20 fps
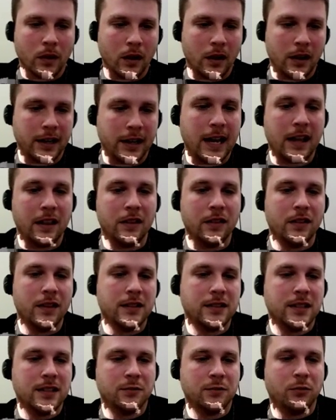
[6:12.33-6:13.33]
And again,
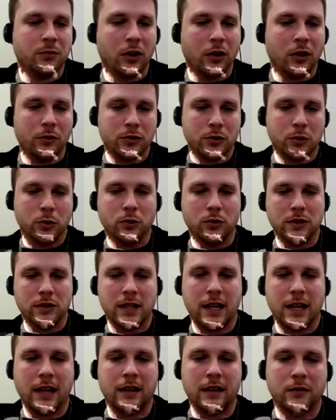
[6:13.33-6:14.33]
this is one of those tools
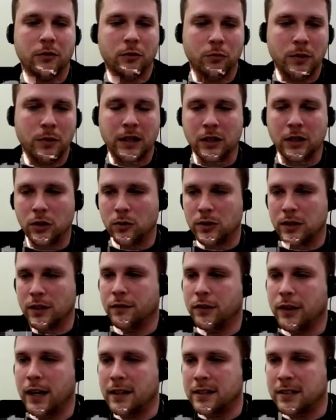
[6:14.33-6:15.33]
that we can use it
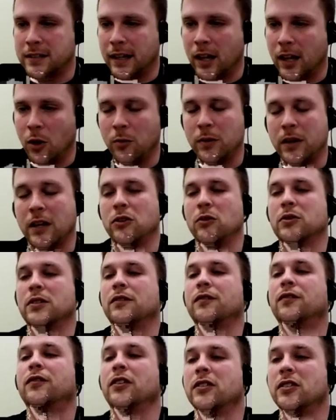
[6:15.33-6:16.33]
for SEL. We can use
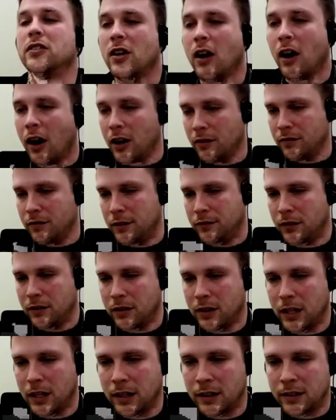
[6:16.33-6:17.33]
it for a ton of
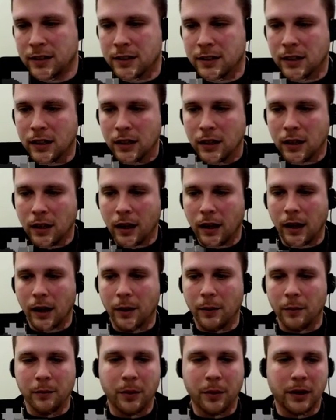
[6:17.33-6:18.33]
different things,
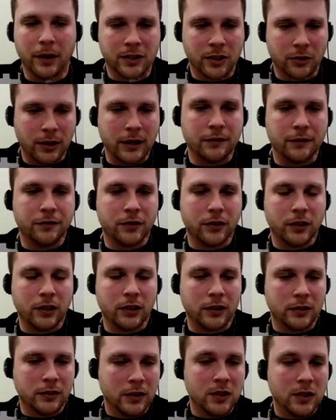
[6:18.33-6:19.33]
but it's great
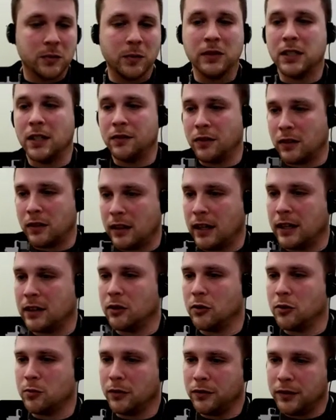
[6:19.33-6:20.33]
for specifically like
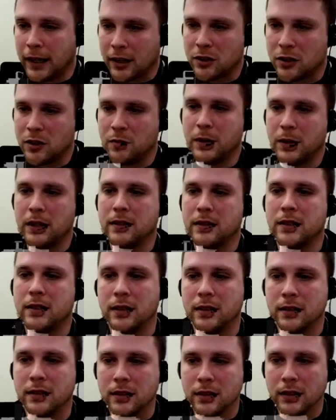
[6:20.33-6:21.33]
those reflection
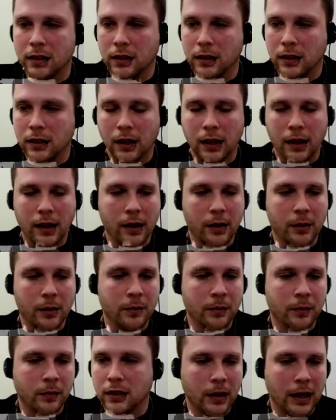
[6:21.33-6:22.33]
pieces
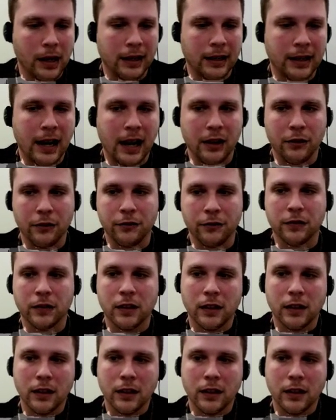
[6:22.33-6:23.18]
and kind of